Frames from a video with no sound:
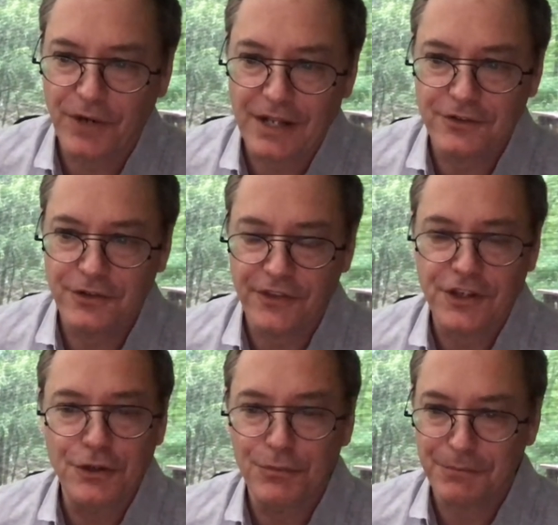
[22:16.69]
render the
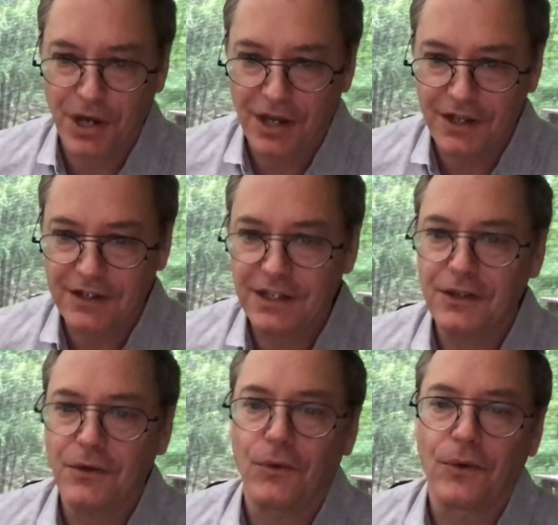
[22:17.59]
human
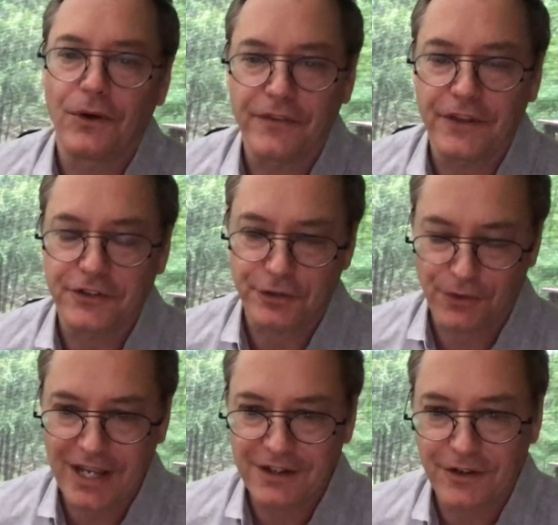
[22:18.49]
body or the
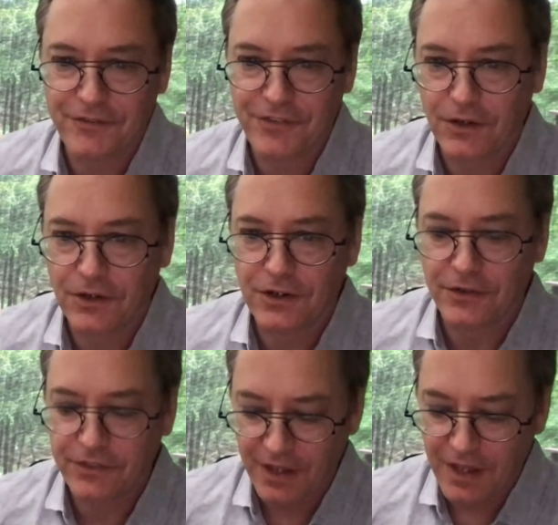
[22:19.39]
terrain of the
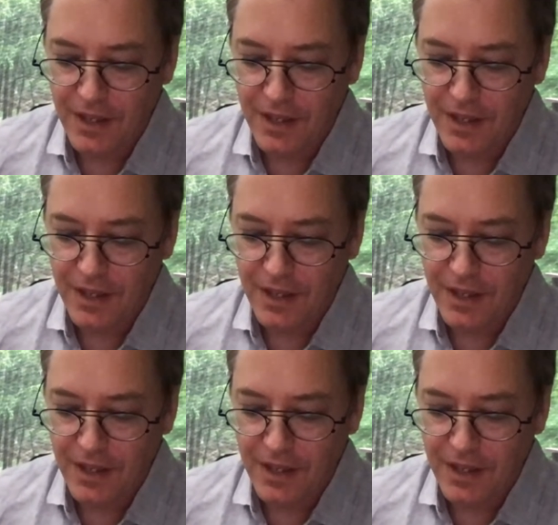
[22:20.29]
earth.